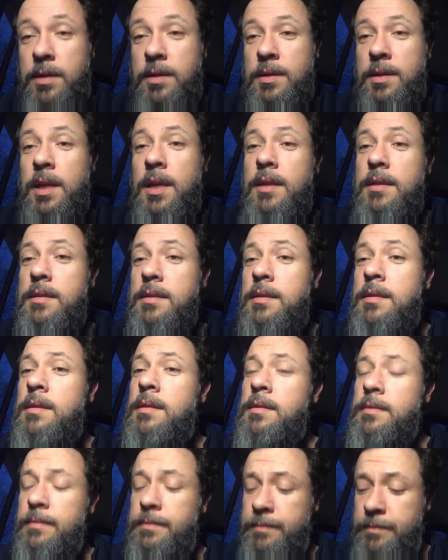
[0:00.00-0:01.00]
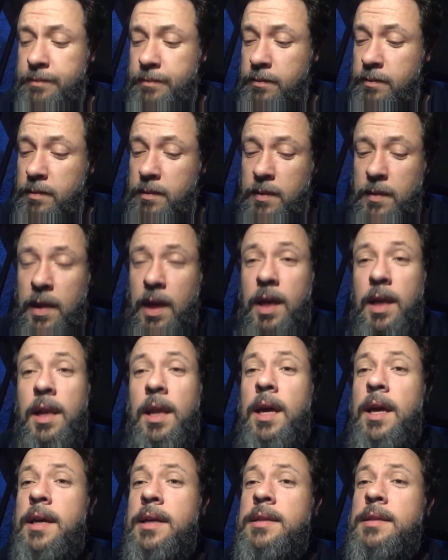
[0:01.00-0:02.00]
Tits. I
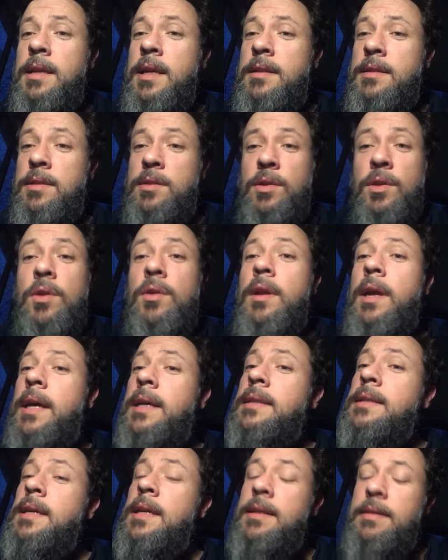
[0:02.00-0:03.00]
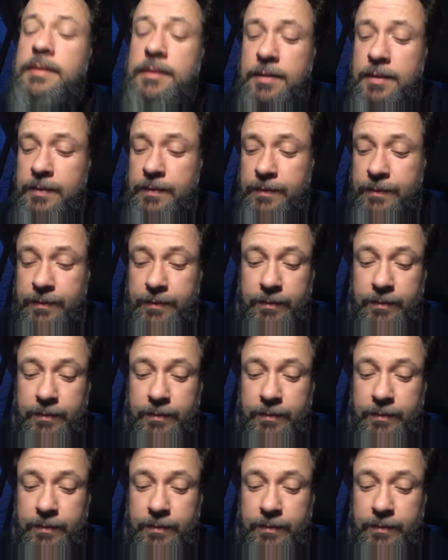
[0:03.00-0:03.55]
like tits. Do you like tits?